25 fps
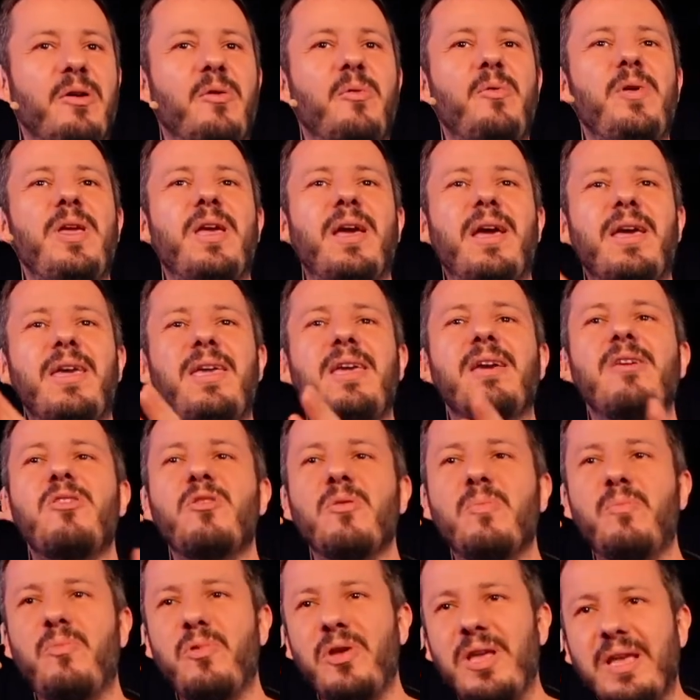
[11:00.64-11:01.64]
We are here
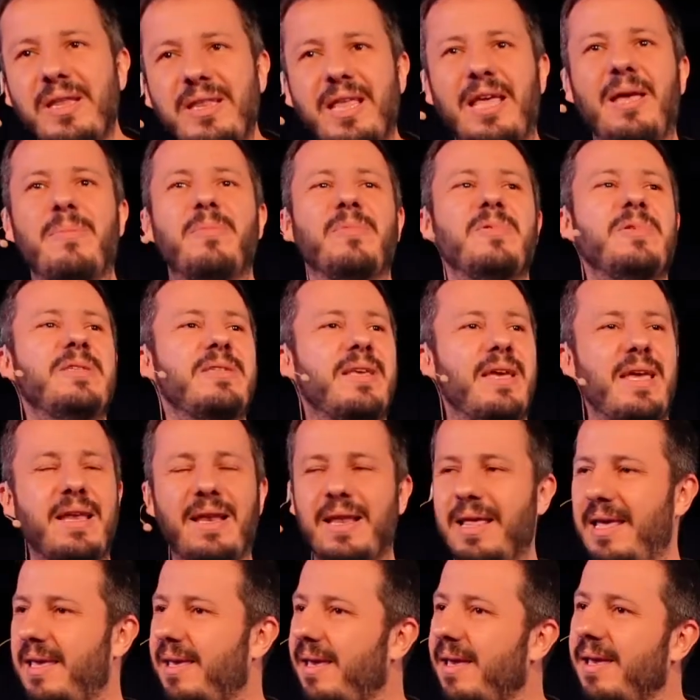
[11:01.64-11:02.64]
to bring them, say
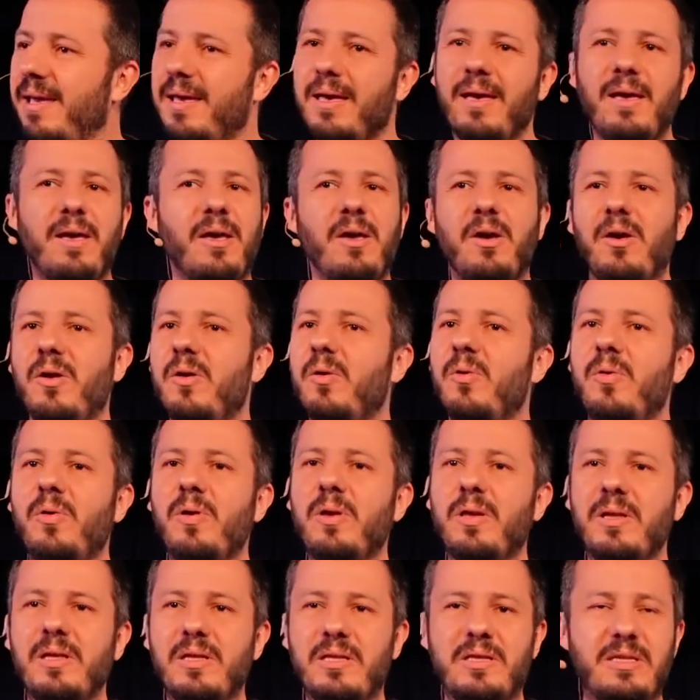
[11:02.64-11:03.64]
like,
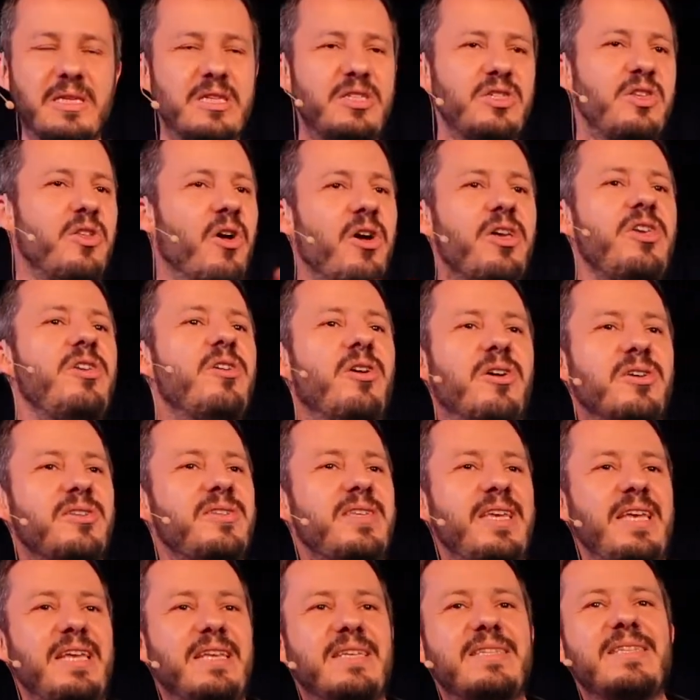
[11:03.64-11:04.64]
it's not your
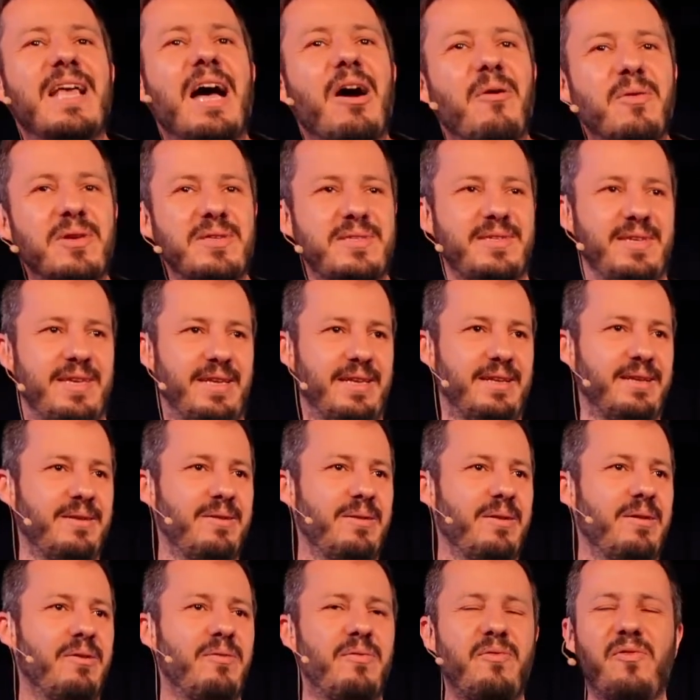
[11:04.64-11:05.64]
sin, it's our sin.
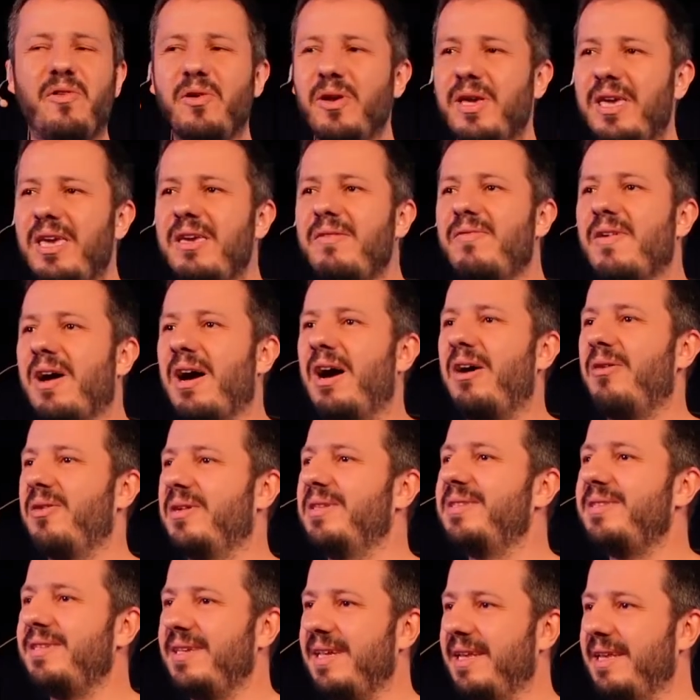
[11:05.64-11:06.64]
Forgive
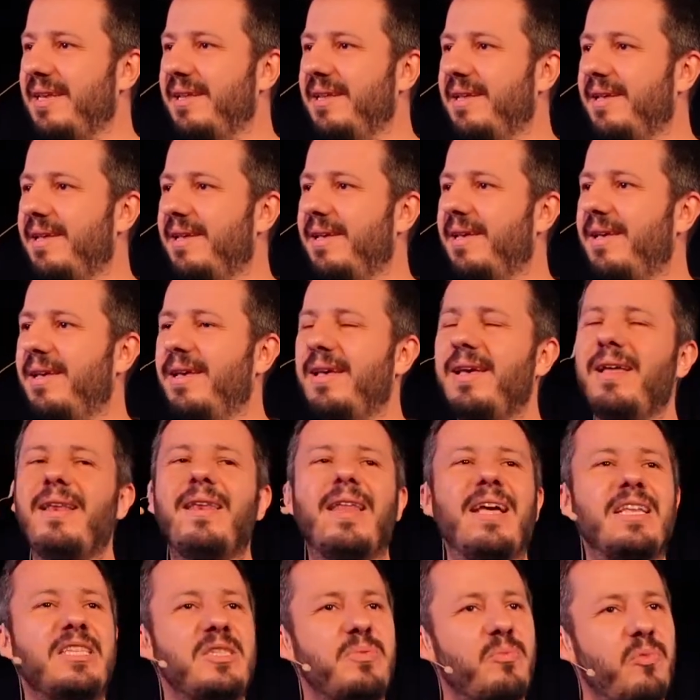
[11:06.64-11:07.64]
our sin.
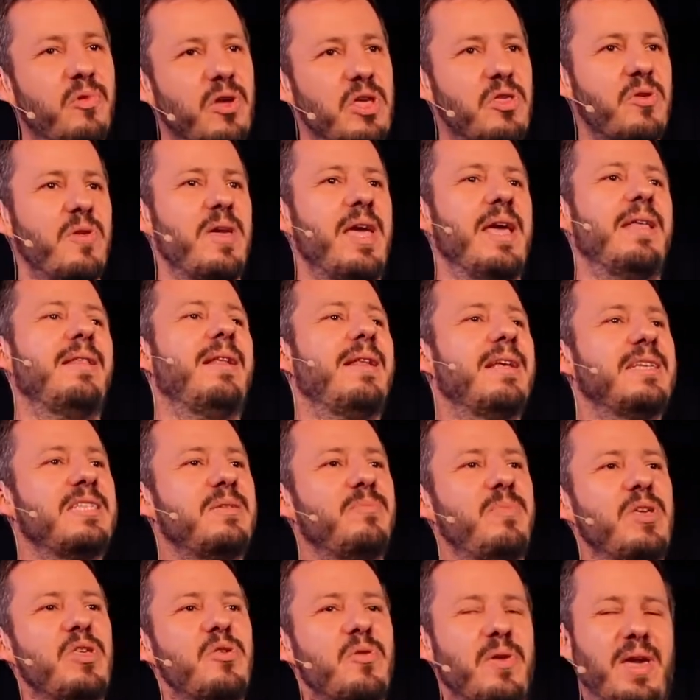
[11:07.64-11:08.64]
Let's pray together,
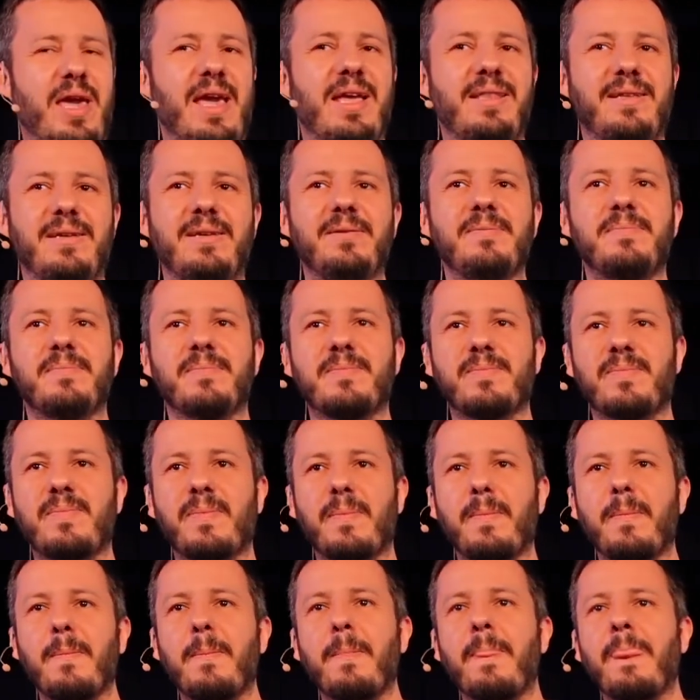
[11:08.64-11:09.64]
let's be together.
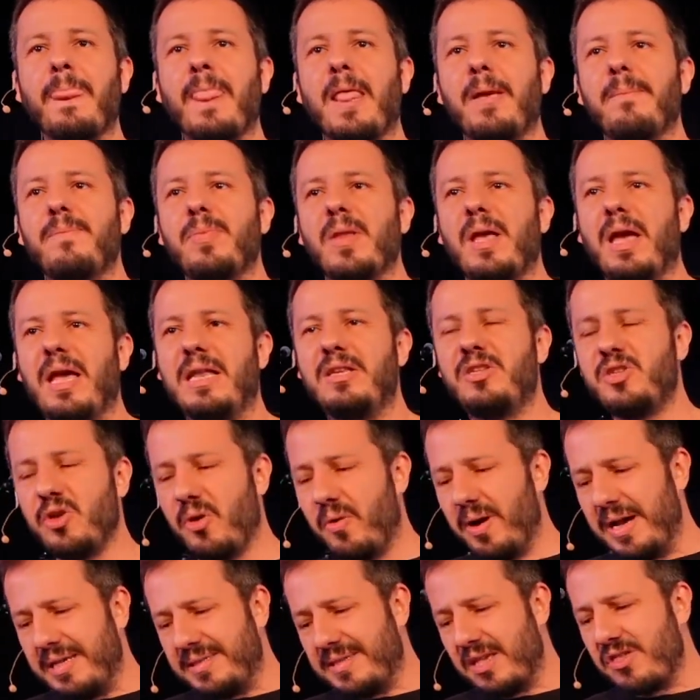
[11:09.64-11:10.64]
And
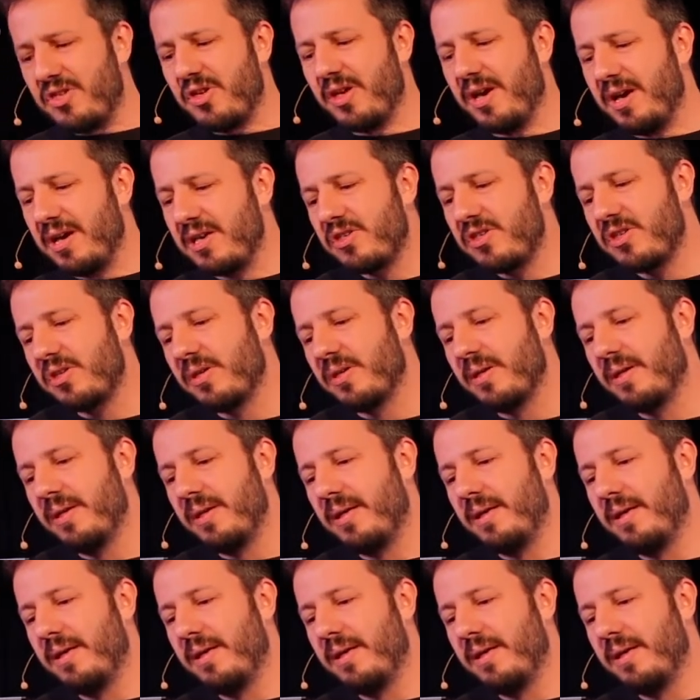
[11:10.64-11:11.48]
so as a church,